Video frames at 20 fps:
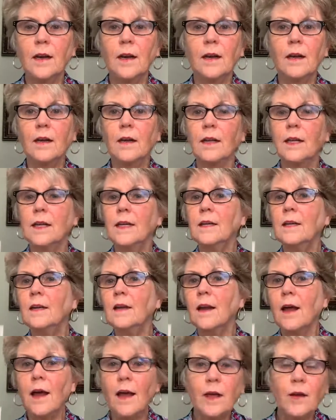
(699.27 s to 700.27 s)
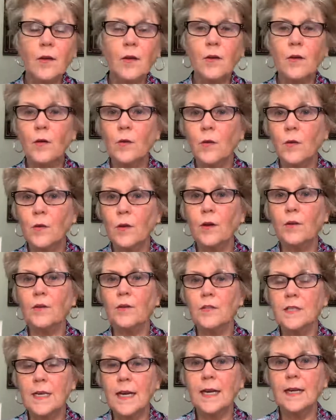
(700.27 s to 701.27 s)
and lean not on our own
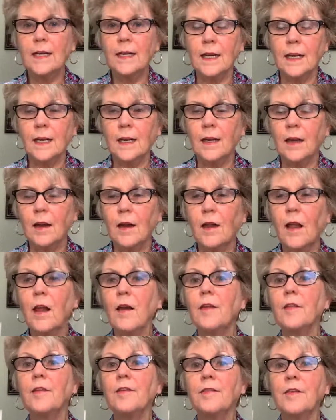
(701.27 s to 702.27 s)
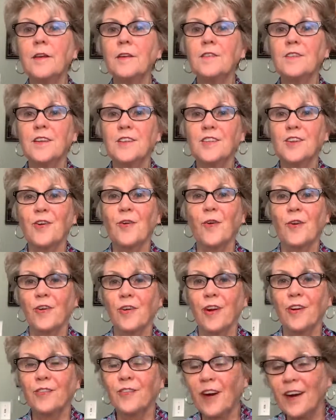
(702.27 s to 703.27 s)
understanding. A lot of the things that's
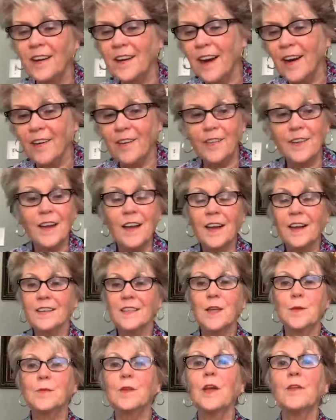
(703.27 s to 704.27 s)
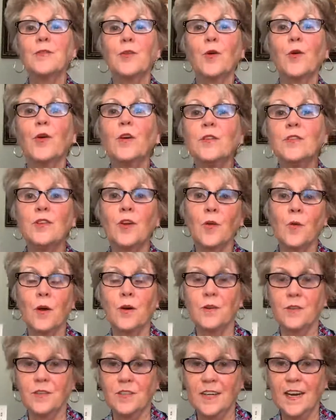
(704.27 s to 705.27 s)
going on right now, it seems like there is no
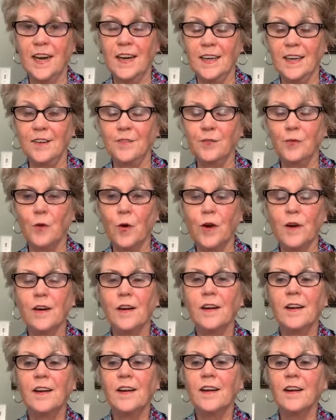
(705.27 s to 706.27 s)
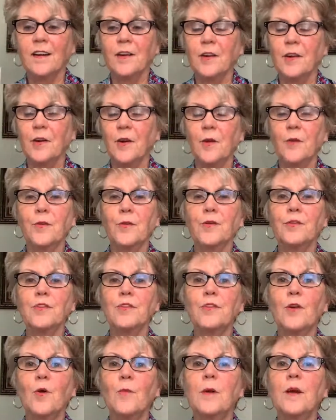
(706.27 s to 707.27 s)
understanding for it. You know,
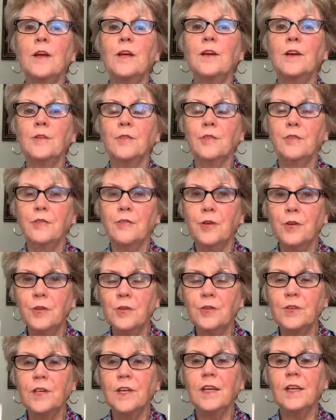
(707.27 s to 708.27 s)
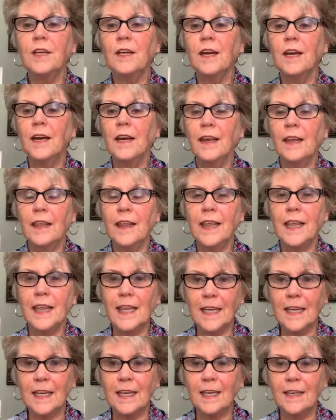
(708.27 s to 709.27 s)
there's so many confusing
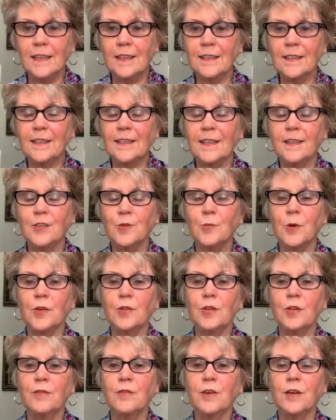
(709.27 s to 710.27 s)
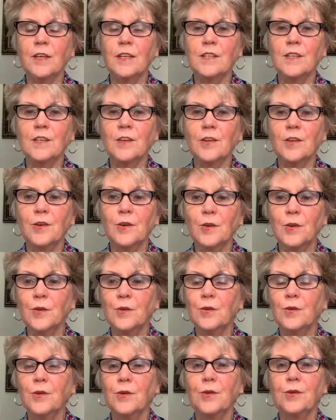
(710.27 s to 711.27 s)
things, especially if you listen to the
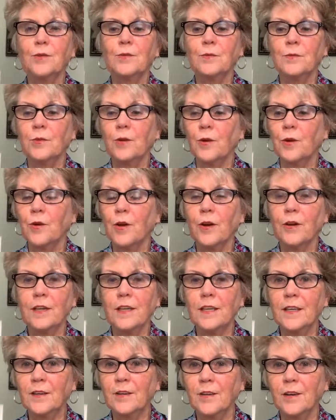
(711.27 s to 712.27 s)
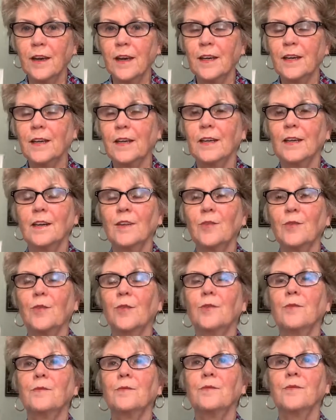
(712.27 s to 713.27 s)
news or you look on the internet,
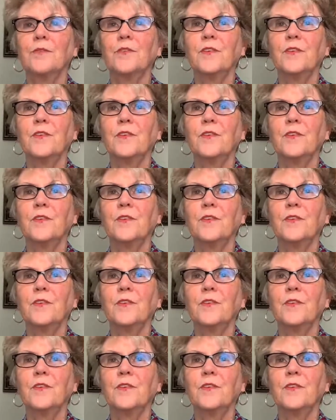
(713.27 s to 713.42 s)
you'll